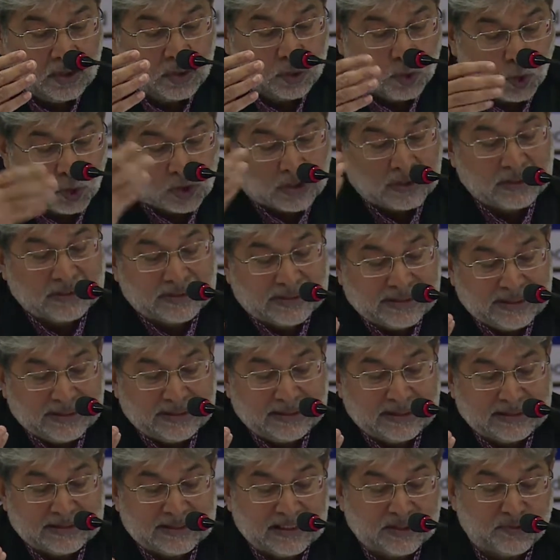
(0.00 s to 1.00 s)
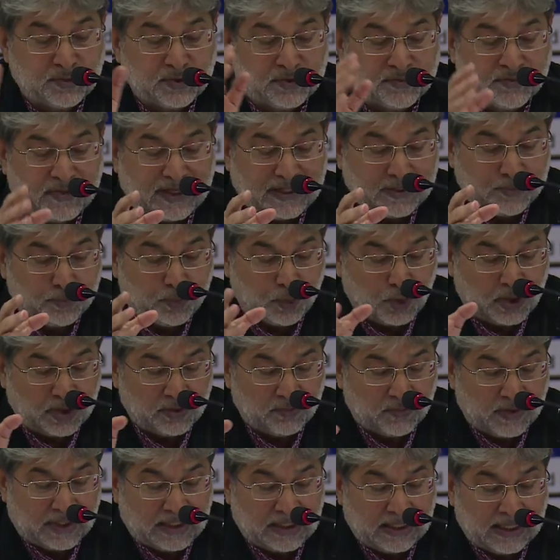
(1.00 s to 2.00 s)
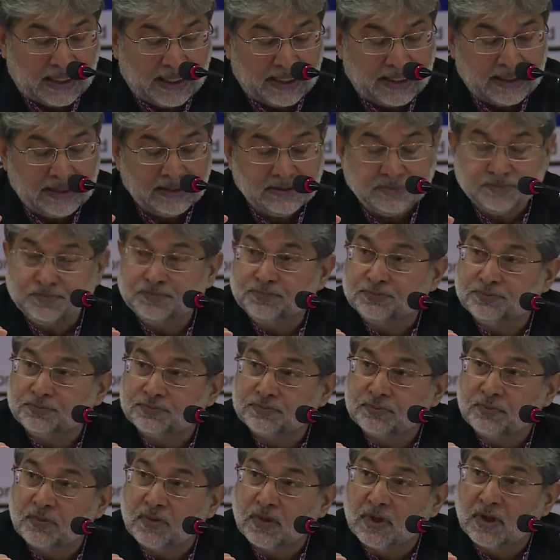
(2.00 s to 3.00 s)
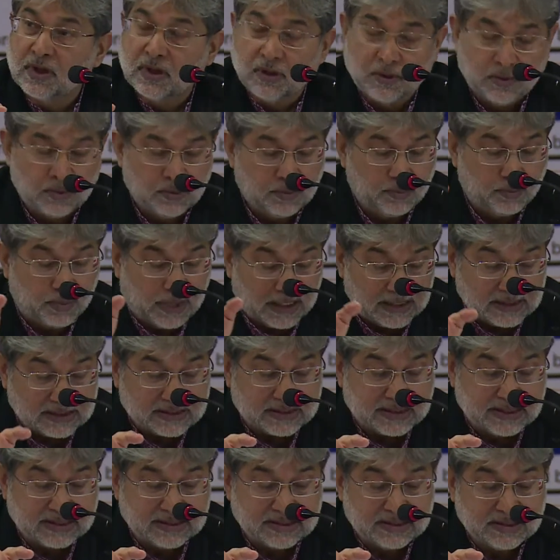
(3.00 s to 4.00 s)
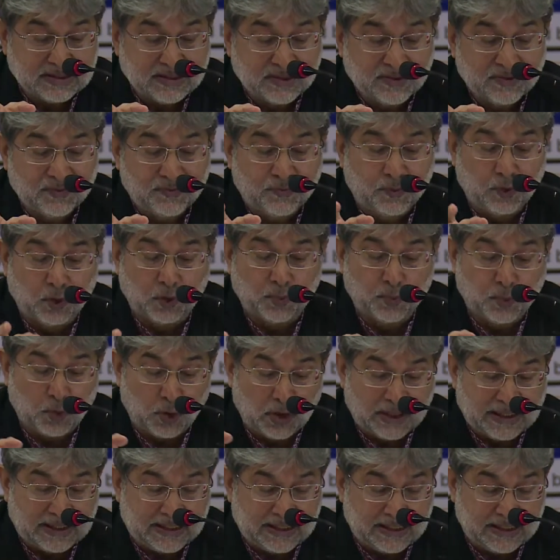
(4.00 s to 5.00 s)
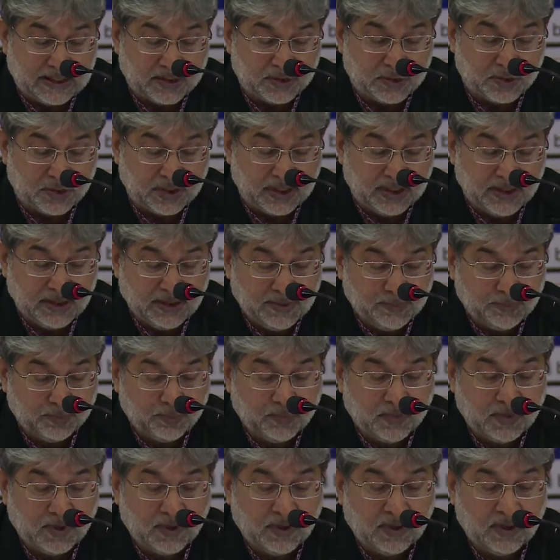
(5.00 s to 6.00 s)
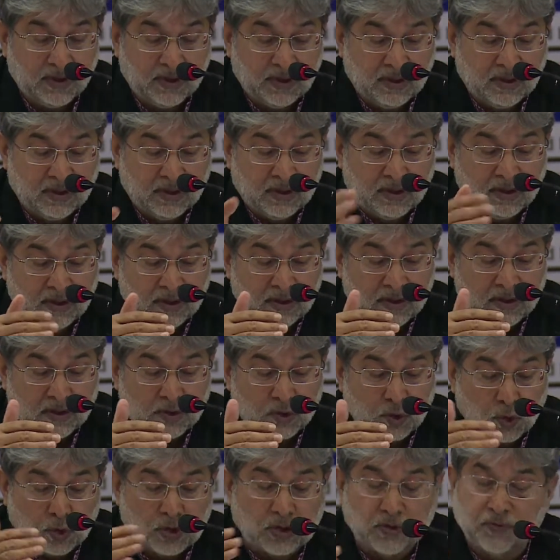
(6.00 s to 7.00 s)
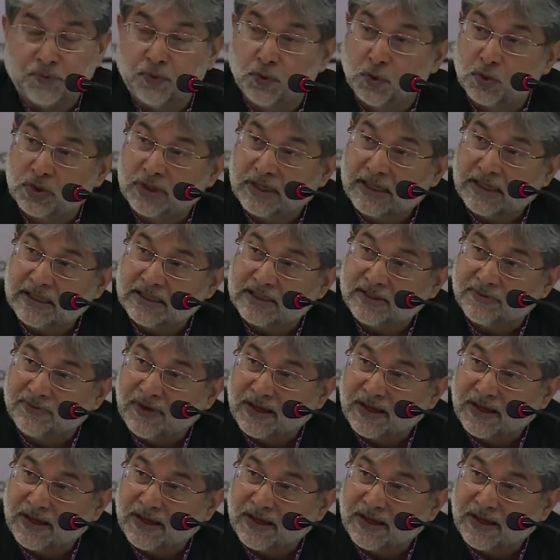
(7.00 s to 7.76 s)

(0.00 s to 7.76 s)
Total cereals, it was 5.19, pulses 4.83, total food grains